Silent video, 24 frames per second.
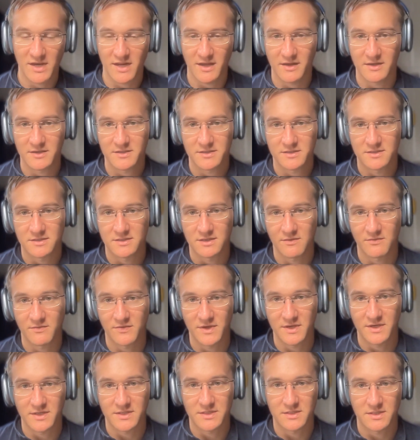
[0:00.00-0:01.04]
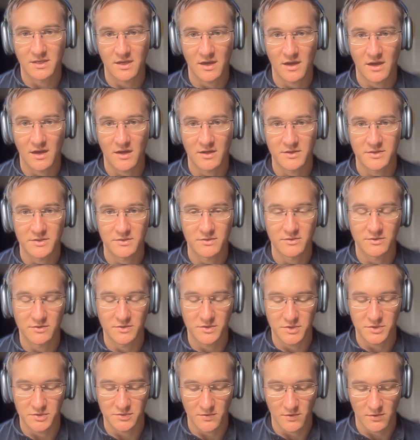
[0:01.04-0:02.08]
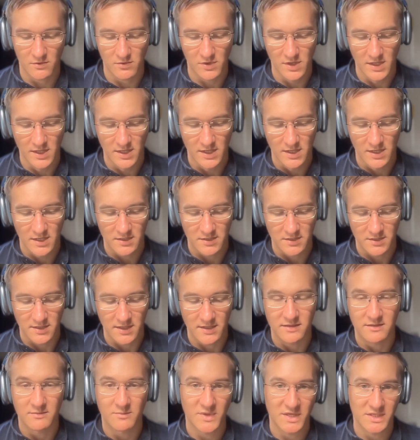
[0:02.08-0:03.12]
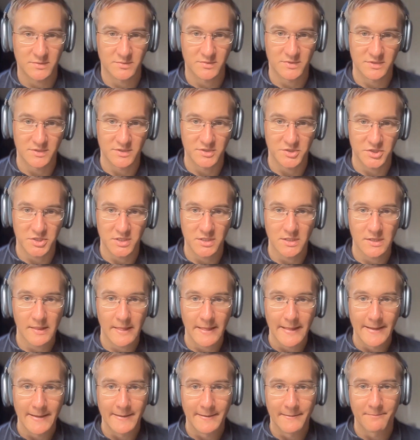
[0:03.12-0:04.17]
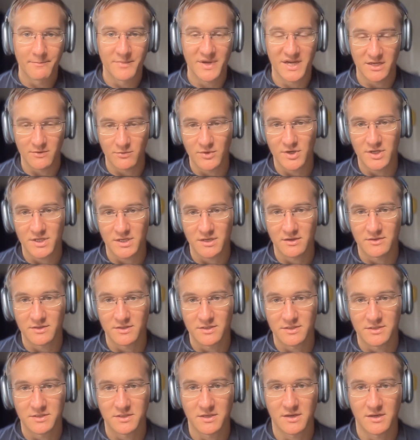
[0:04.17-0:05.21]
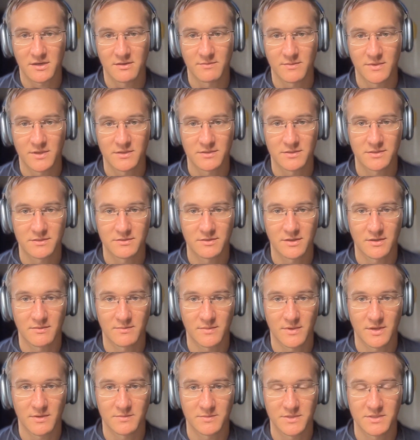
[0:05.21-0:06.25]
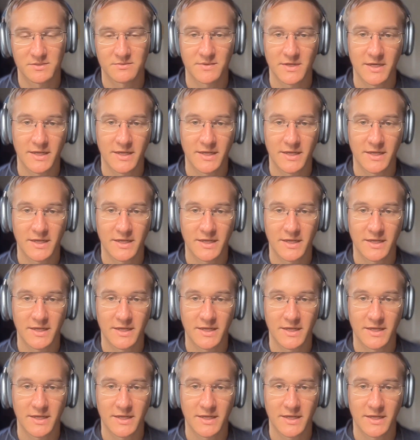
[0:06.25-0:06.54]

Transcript: and place is something that's hard to control to get the best position, but it worked out this time, and so I'm just